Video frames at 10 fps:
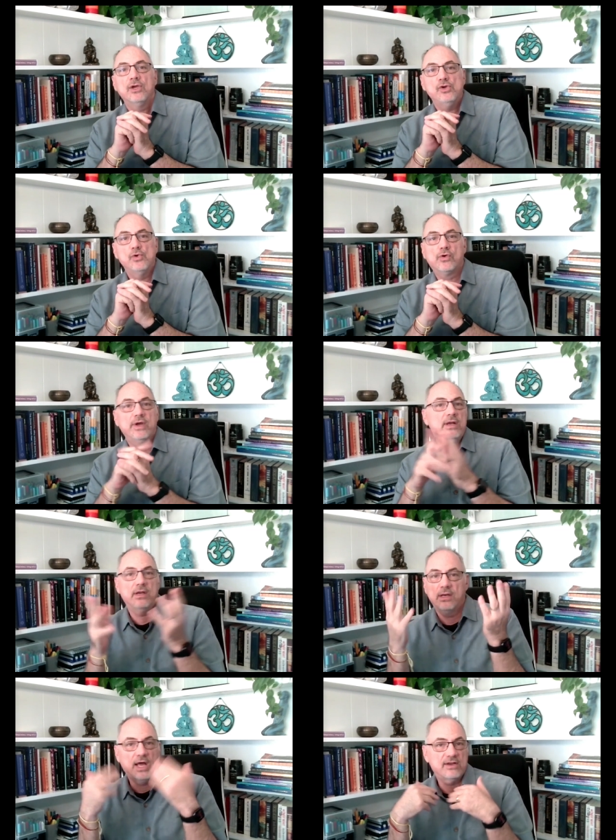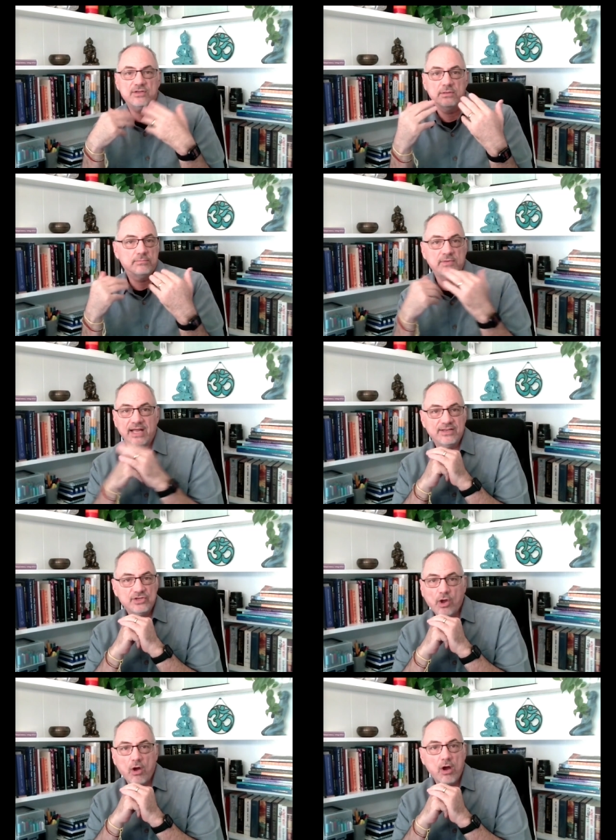you agree not to not to
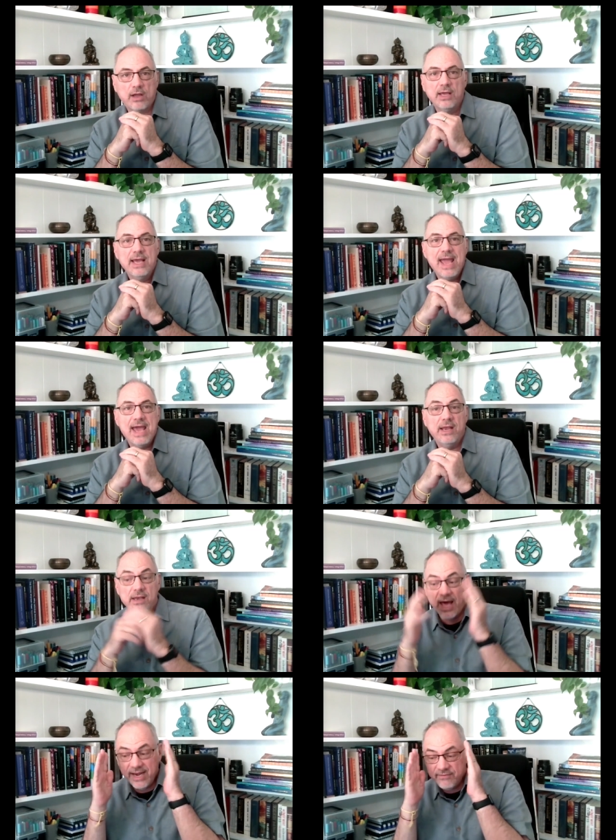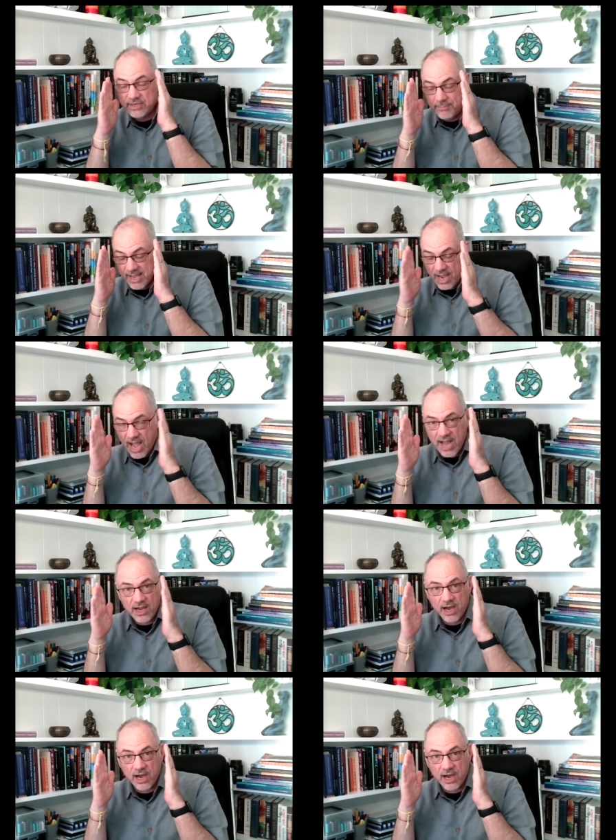talk and not even to make eye